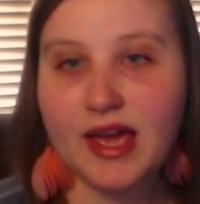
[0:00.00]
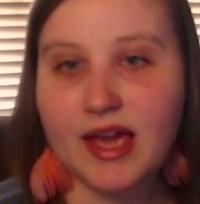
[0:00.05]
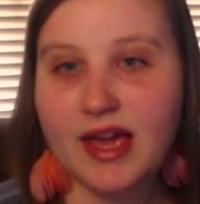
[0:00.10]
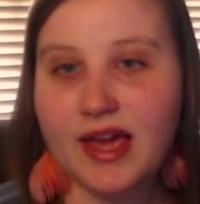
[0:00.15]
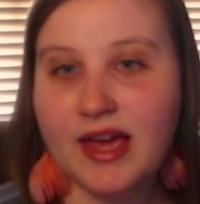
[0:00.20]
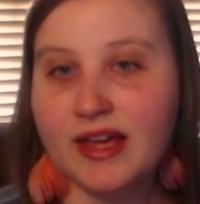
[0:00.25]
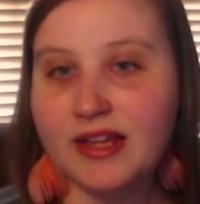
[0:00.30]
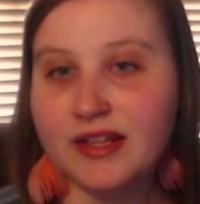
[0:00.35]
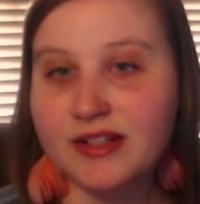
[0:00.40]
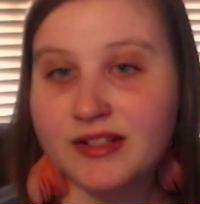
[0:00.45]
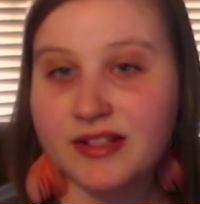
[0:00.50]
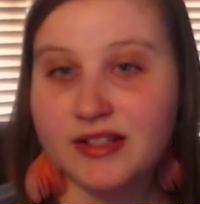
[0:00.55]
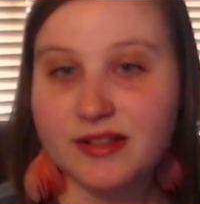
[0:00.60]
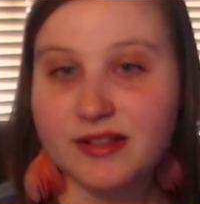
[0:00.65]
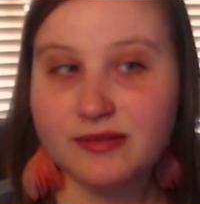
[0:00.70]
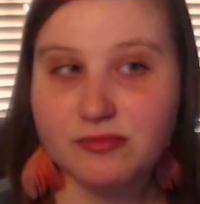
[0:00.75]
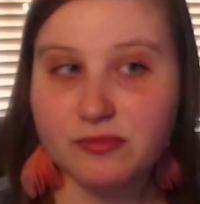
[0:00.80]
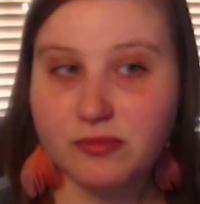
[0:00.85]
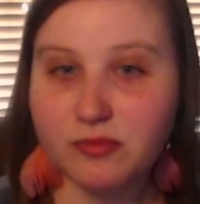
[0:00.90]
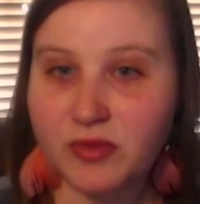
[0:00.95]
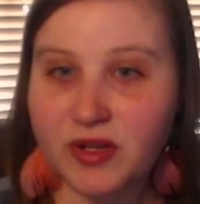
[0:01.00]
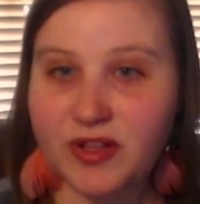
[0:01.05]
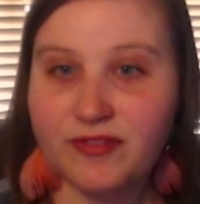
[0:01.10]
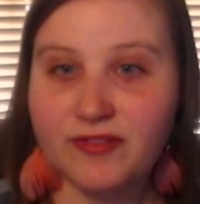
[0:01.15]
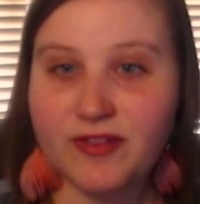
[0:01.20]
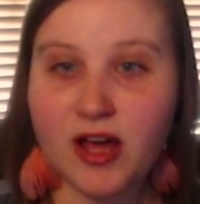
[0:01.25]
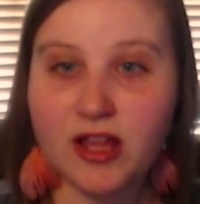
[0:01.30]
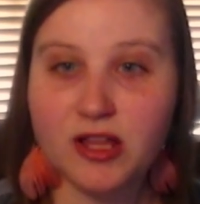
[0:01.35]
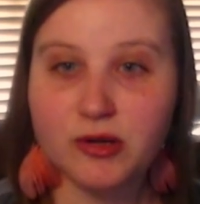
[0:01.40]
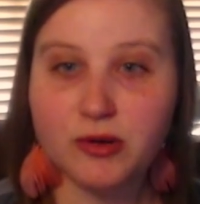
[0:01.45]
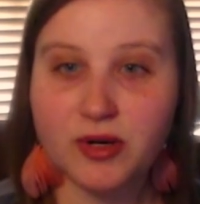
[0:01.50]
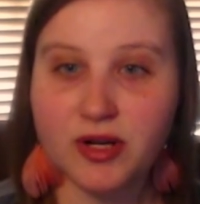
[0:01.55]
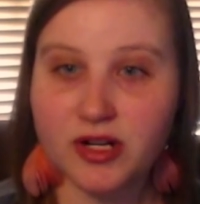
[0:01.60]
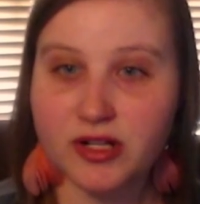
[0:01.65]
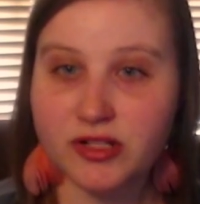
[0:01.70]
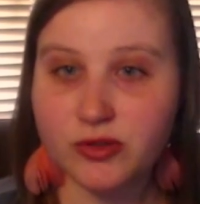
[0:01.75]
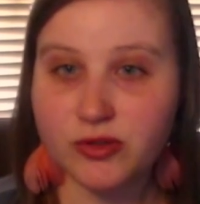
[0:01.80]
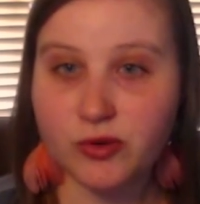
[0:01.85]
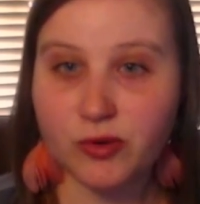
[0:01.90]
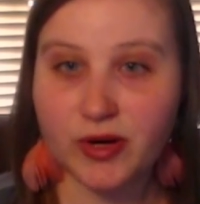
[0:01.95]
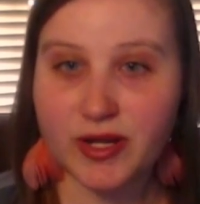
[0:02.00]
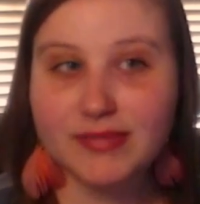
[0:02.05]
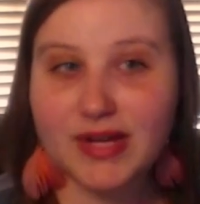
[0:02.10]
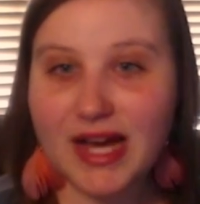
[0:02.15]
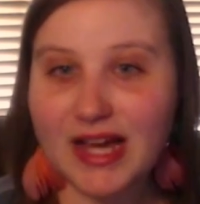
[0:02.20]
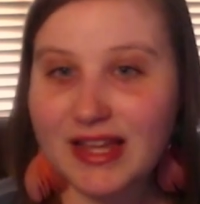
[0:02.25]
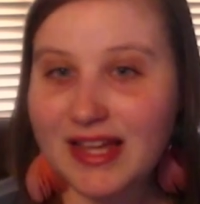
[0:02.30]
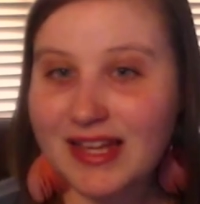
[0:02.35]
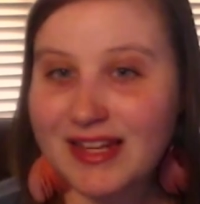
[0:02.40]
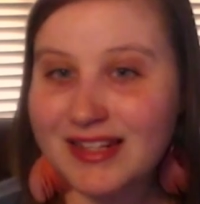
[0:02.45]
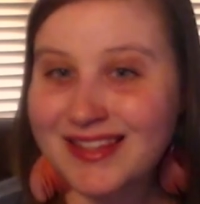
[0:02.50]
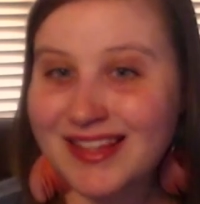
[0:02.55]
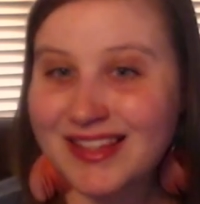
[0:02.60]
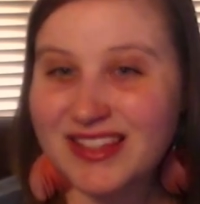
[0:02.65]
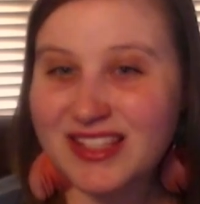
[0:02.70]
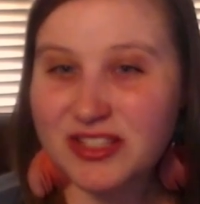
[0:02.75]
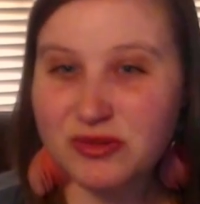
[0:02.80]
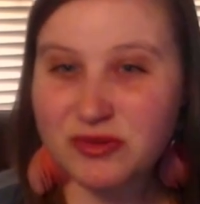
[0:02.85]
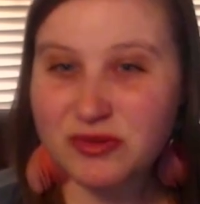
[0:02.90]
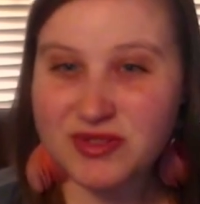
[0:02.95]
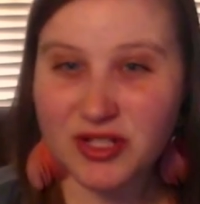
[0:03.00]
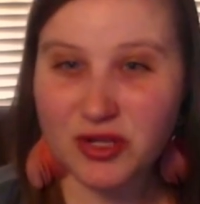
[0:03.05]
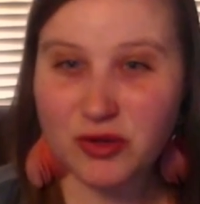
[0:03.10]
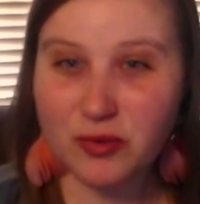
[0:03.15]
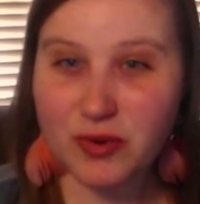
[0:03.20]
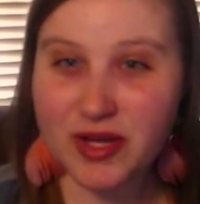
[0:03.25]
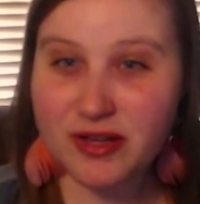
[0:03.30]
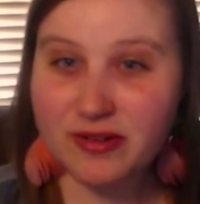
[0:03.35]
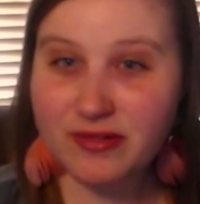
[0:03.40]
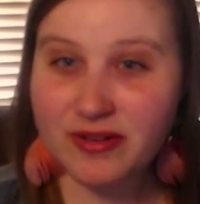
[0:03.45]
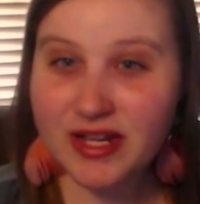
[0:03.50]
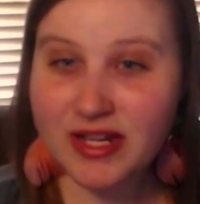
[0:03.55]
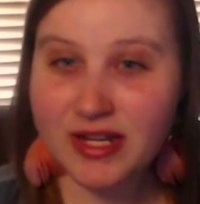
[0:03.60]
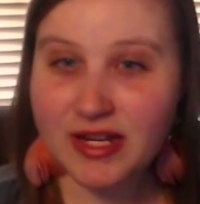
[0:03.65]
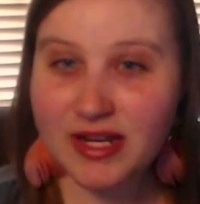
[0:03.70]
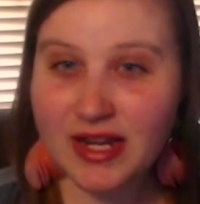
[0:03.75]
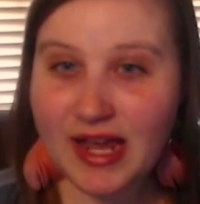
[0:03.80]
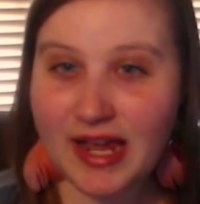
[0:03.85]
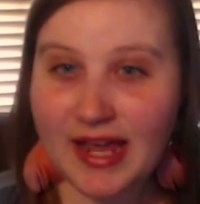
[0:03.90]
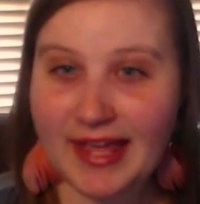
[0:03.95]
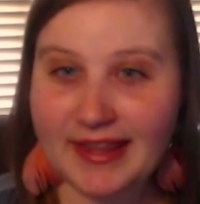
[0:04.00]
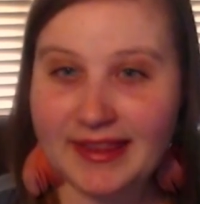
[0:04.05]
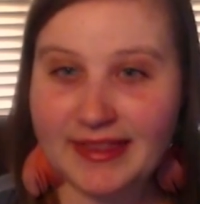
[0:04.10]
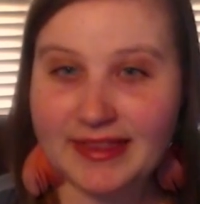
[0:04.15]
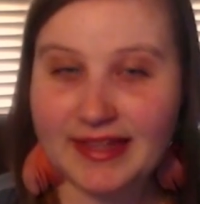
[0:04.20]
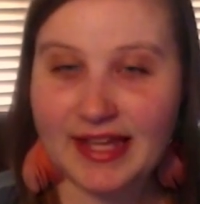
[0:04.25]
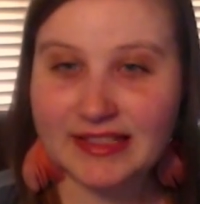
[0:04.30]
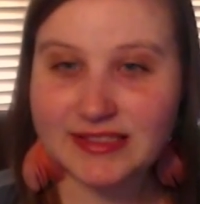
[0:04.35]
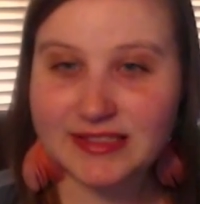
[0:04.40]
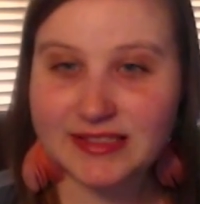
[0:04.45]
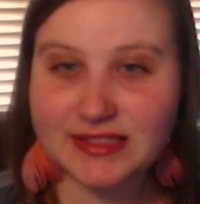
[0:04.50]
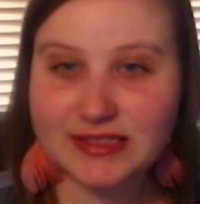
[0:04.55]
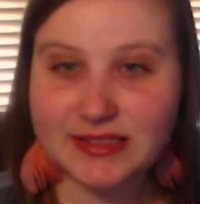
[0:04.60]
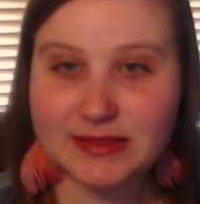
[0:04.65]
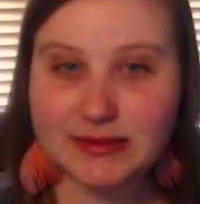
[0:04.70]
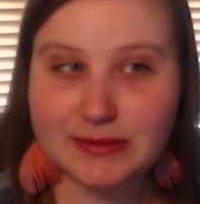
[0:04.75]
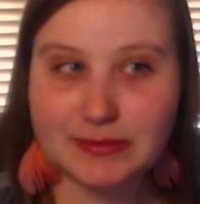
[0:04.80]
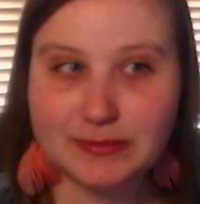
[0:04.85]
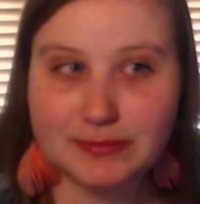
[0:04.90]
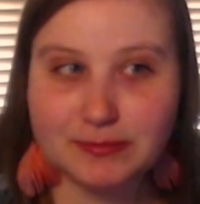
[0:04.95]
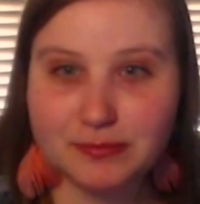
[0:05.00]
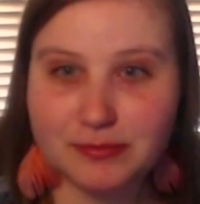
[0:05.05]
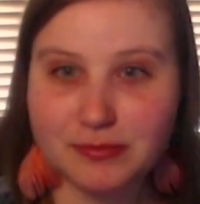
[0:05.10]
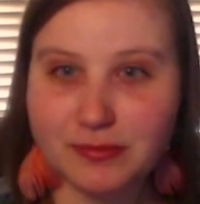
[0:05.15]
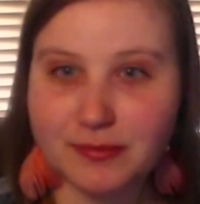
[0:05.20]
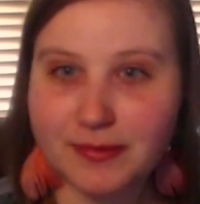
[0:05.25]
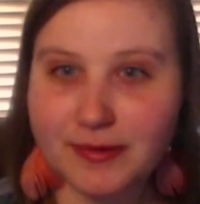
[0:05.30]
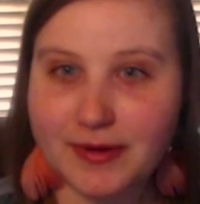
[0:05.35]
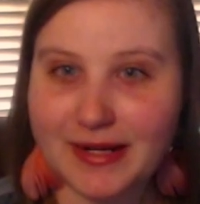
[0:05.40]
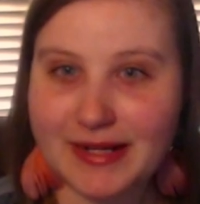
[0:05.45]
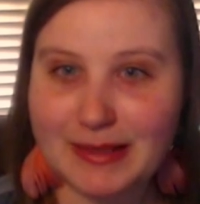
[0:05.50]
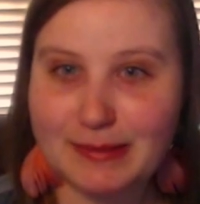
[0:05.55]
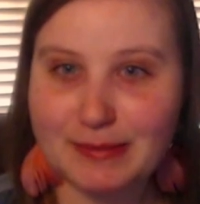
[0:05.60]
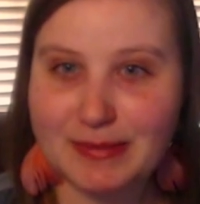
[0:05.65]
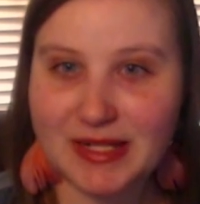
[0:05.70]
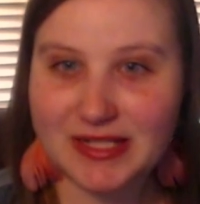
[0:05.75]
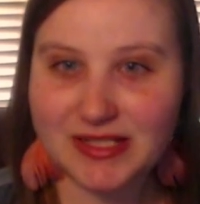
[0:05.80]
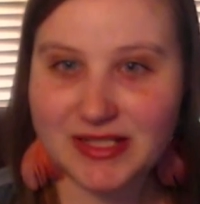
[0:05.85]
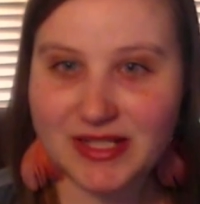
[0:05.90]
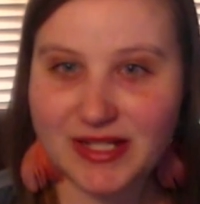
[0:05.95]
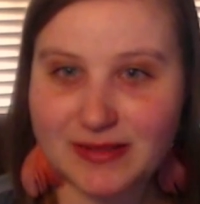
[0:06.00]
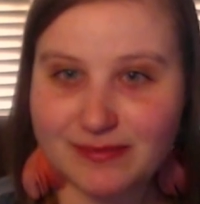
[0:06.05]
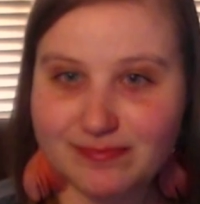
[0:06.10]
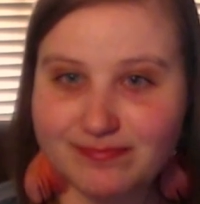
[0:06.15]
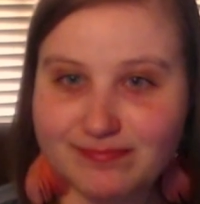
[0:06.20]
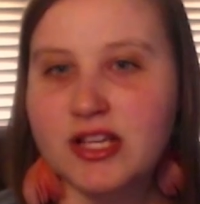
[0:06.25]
And we follow her story. I like that this was a quick read, and that's pretty much it.